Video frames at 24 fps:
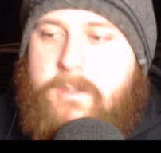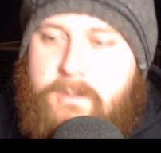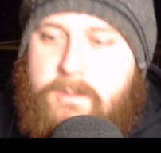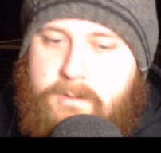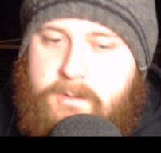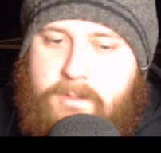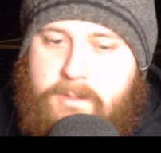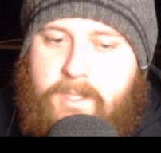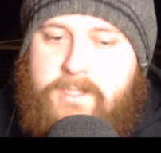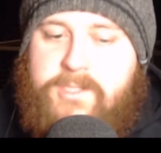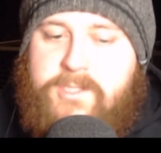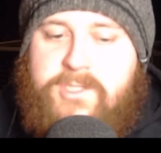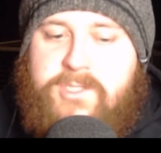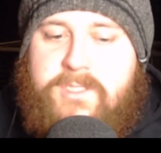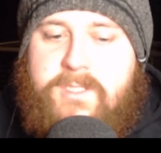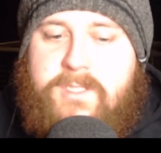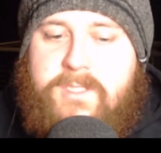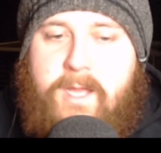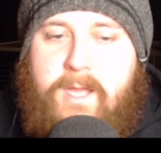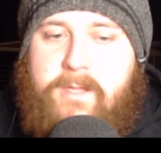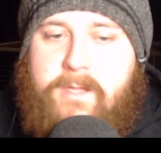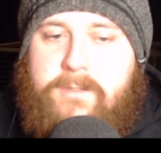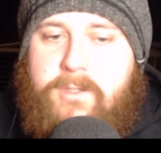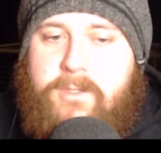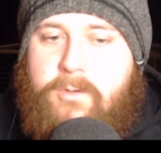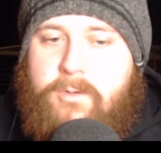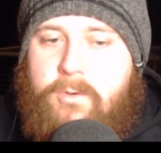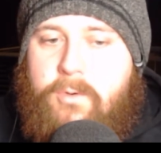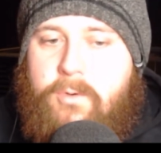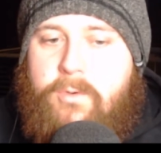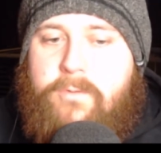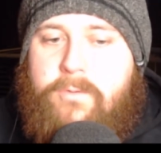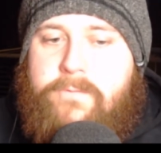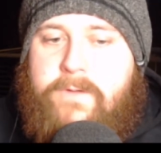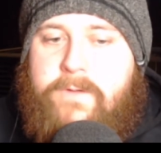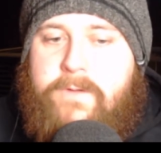And it's just like, you're
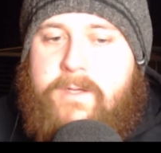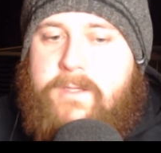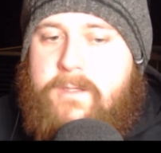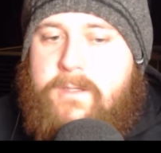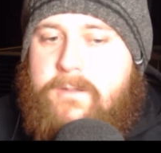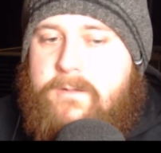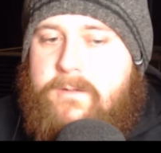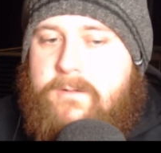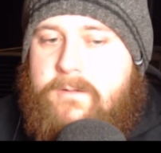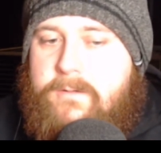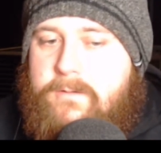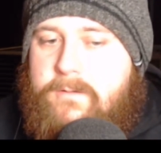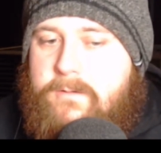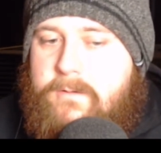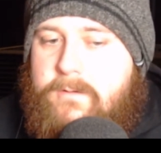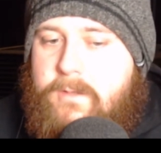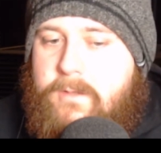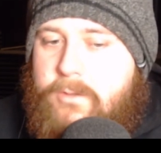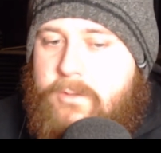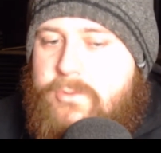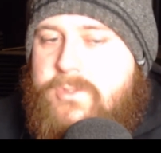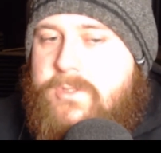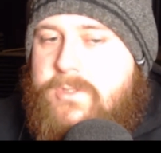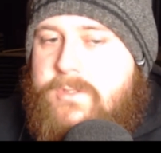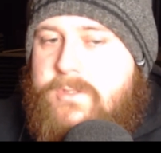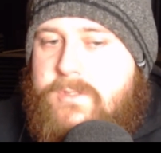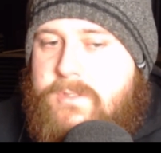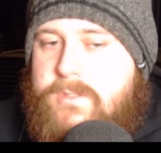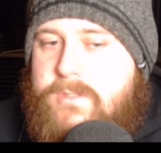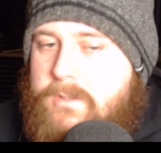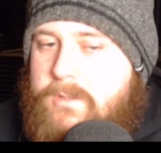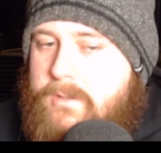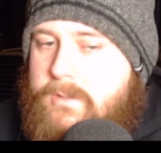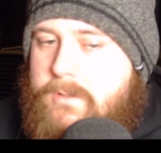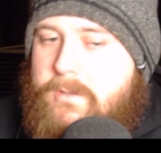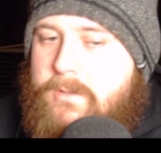all fucking
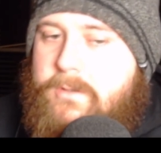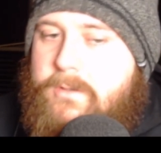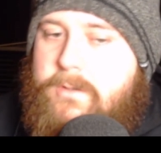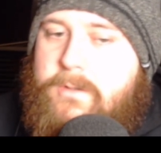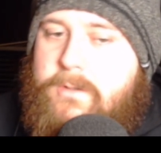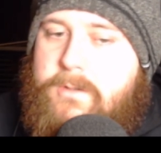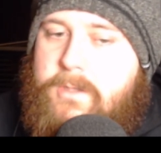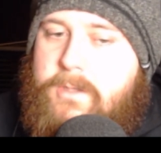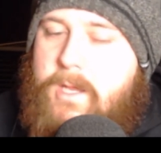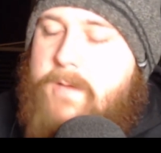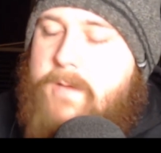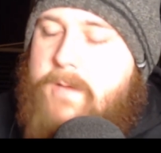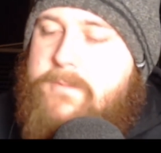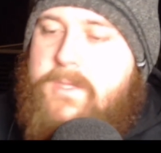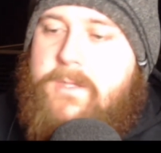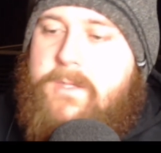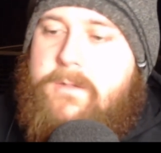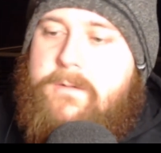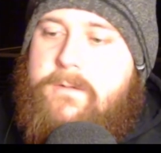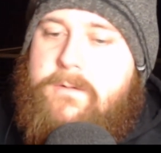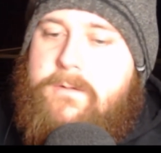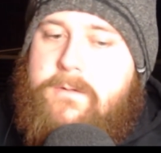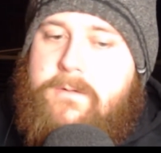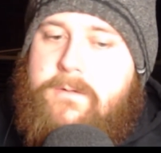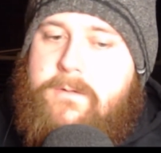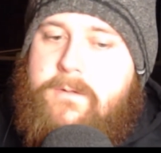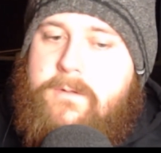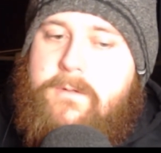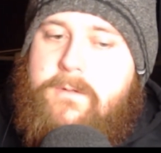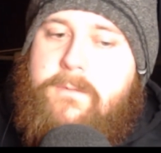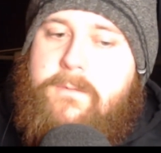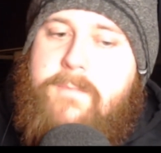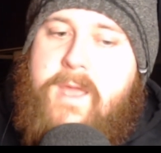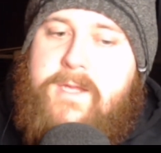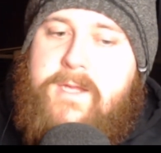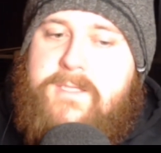losers. You know what I mean?
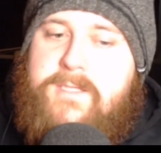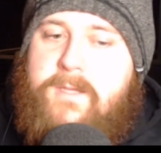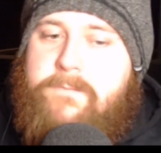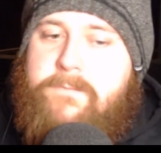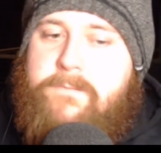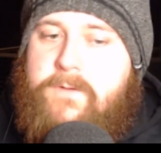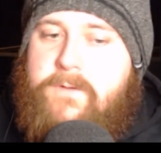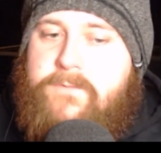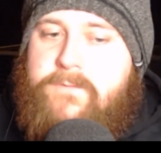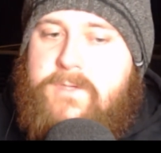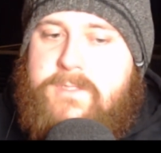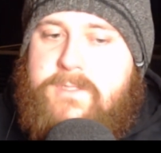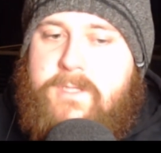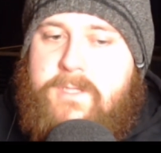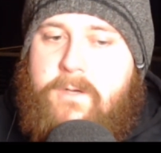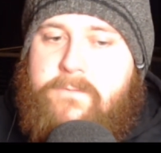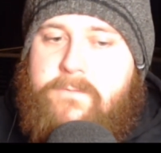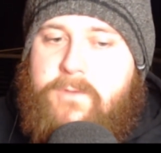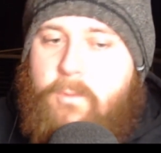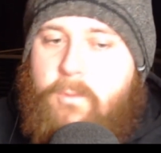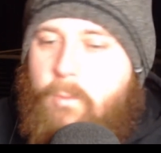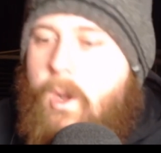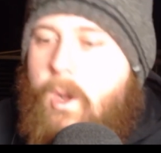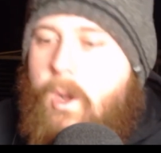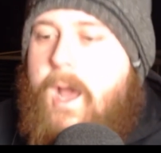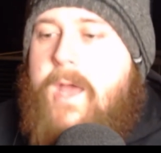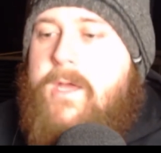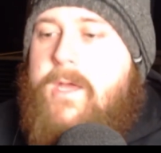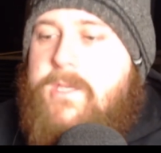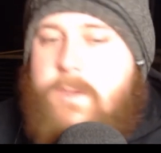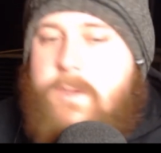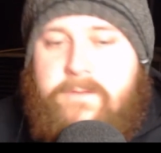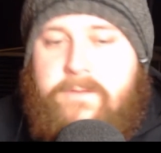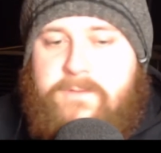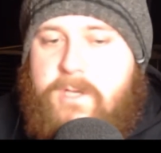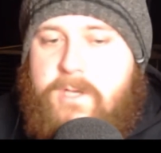Make something of yourself. You're white.
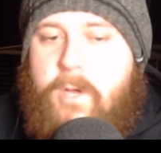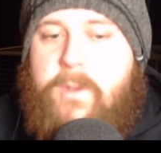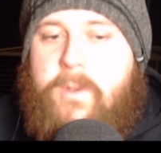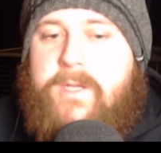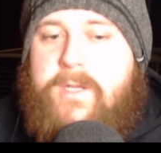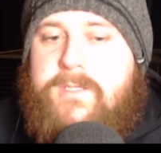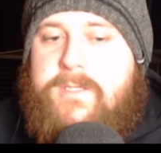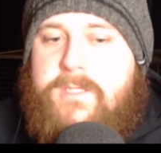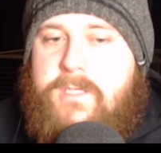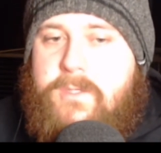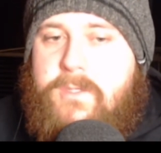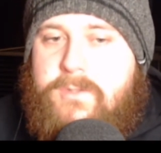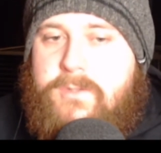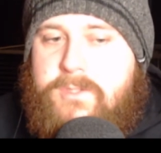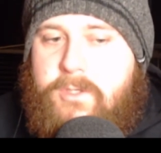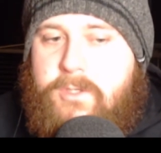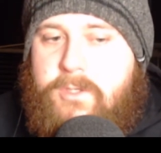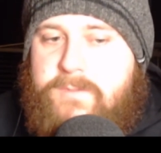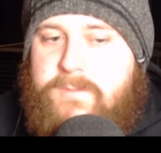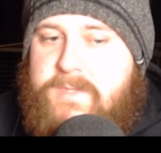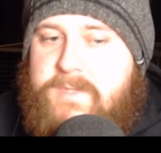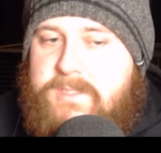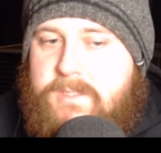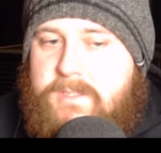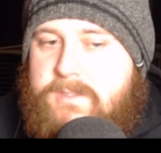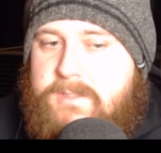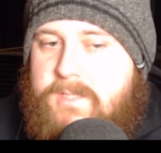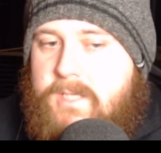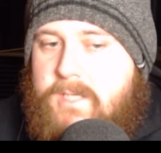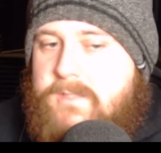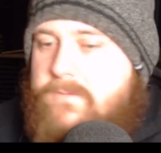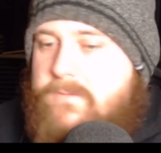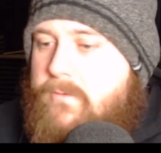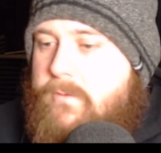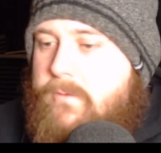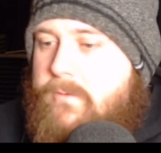You have no excuse not to be
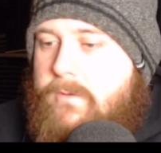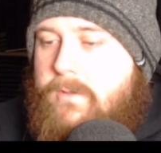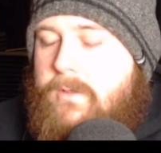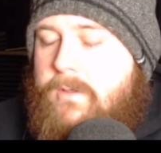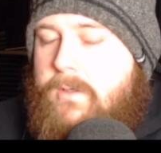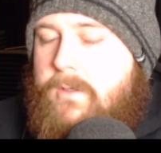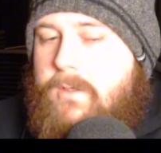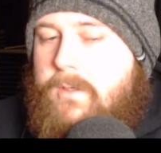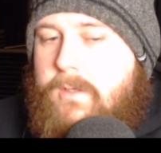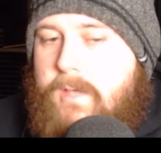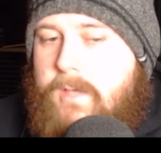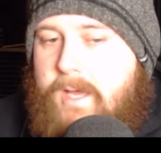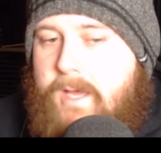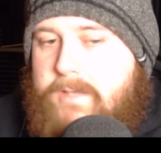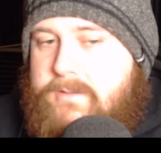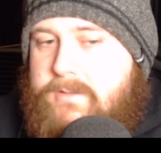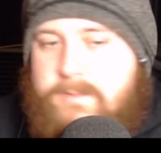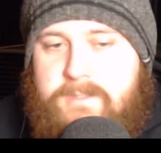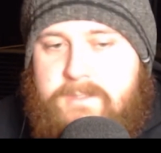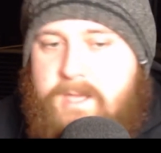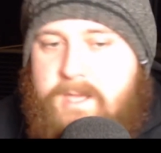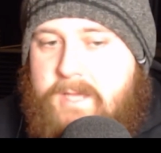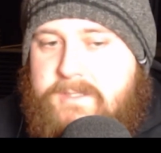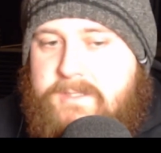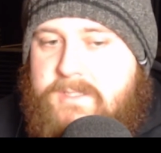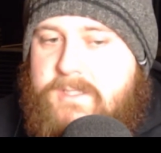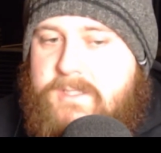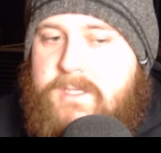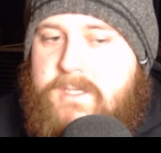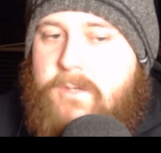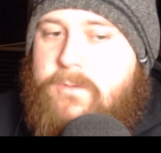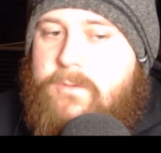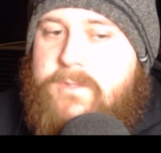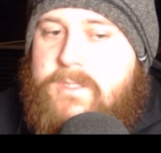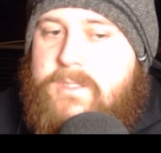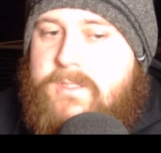successful. And yet
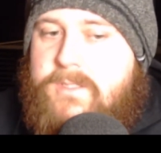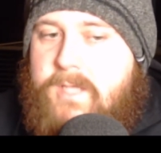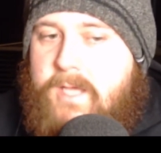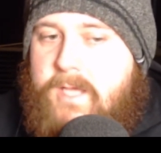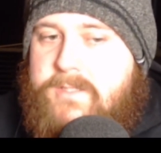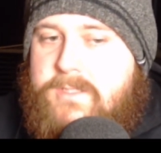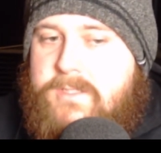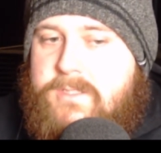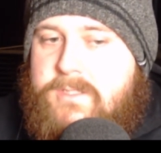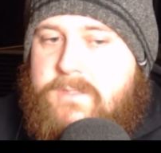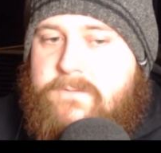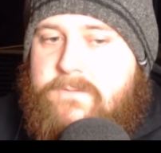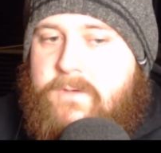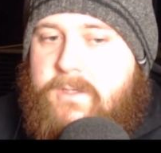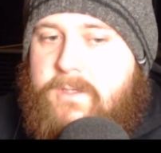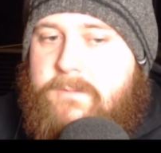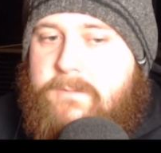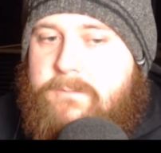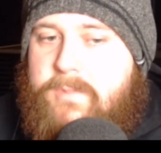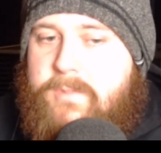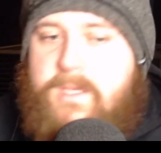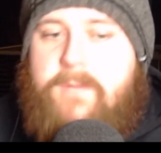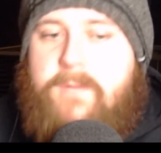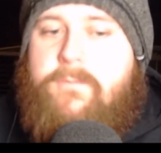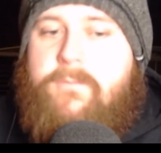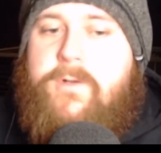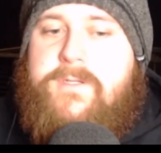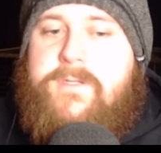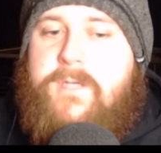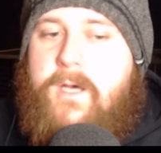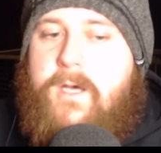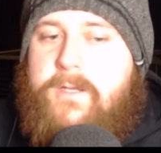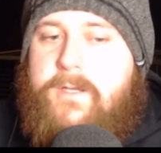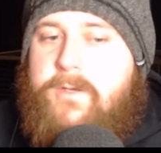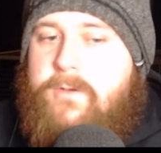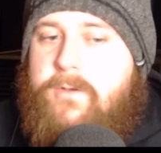still these guys are just fucking being
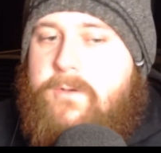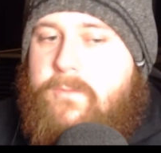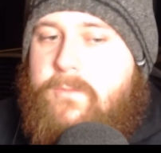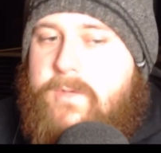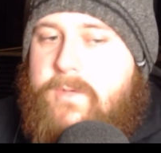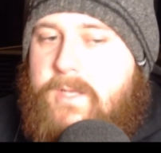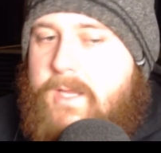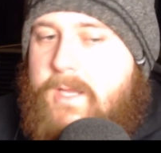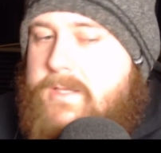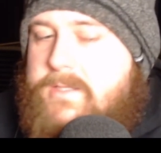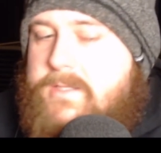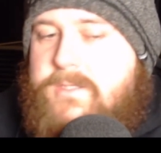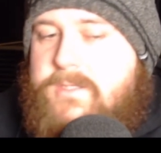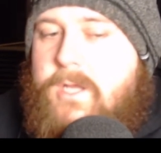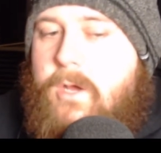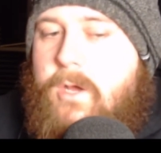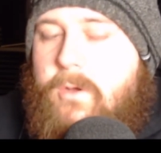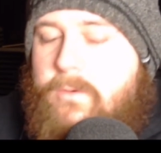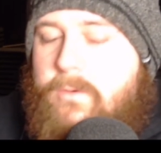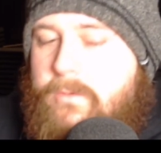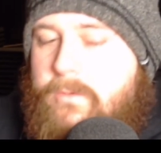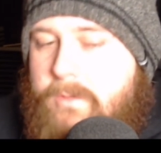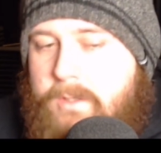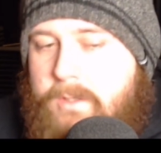retarded on the week. There's no